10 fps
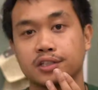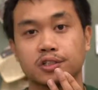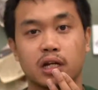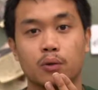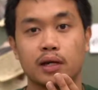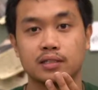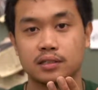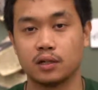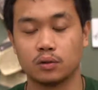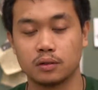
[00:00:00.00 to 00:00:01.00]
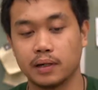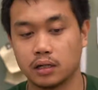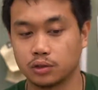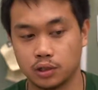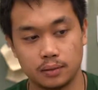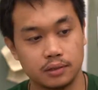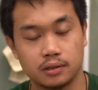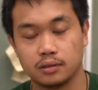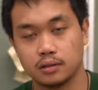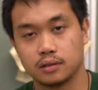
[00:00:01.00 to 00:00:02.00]
is a great way to not only battle trauma,
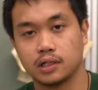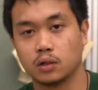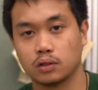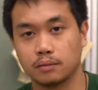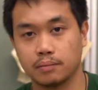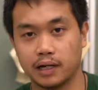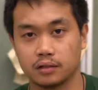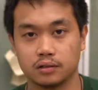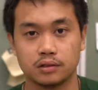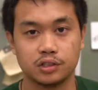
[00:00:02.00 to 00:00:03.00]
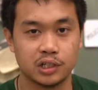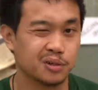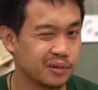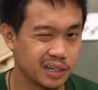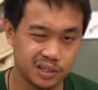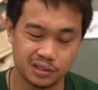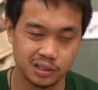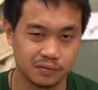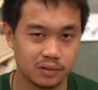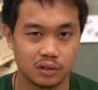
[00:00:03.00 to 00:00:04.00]
not only battle generations
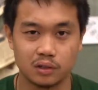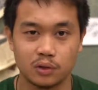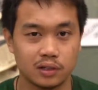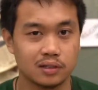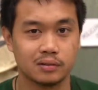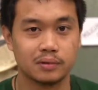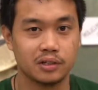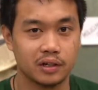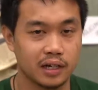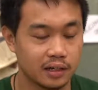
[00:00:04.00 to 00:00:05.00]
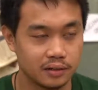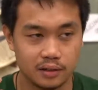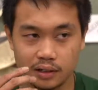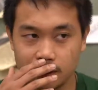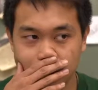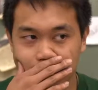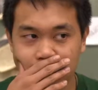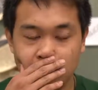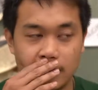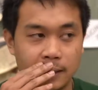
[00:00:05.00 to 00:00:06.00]
of colonialism in your head,
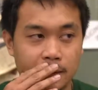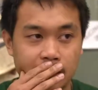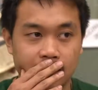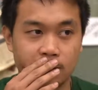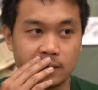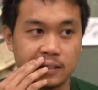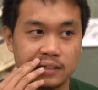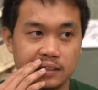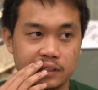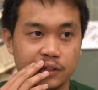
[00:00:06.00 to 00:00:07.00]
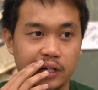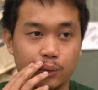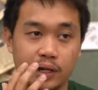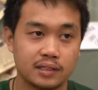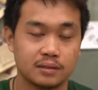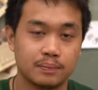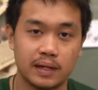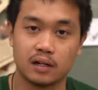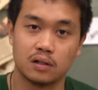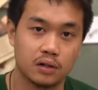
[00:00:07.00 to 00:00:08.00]
and not only is a great way to
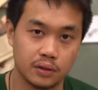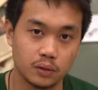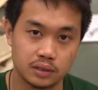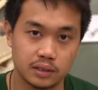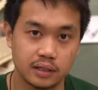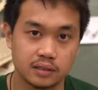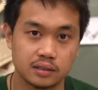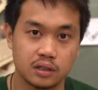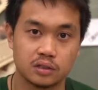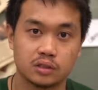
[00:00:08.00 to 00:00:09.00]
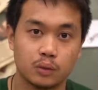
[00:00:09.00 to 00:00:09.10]
battle all those things, it's also a